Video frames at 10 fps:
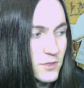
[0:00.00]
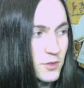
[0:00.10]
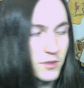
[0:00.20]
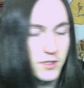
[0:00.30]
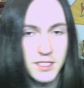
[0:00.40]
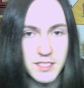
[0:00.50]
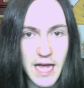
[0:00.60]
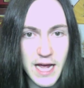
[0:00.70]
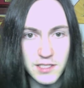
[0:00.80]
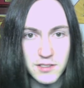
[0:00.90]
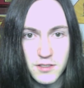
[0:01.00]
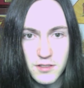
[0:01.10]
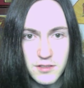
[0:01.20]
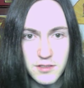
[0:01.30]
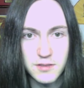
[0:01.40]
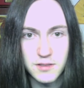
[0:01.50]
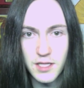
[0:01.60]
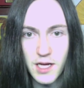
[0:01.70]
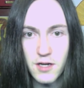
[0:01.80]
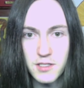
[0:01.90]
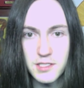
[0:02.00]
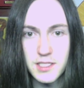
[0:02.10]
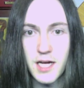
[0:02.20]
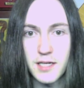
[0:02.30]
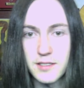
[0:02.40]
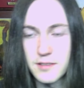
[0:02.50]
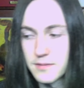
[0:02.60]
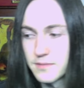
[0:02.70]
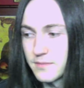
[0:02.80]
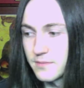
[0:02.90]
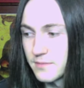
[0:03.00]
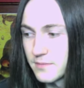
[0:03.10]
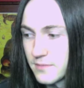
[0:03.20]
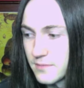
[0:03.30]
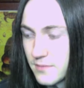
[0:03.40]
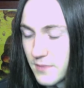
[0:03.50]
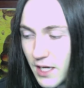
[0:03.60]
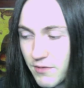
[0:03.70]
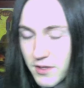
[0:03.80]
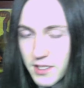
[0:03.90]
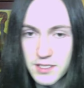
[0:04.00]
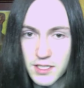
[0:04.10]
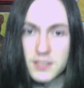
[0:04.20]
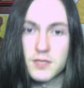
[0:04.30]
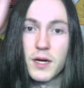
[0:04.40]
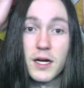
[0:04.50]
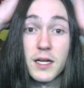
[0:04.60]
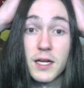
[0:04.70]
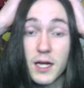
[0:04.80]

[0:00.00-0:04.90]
Who are these actors? They all suck everything sucks about it.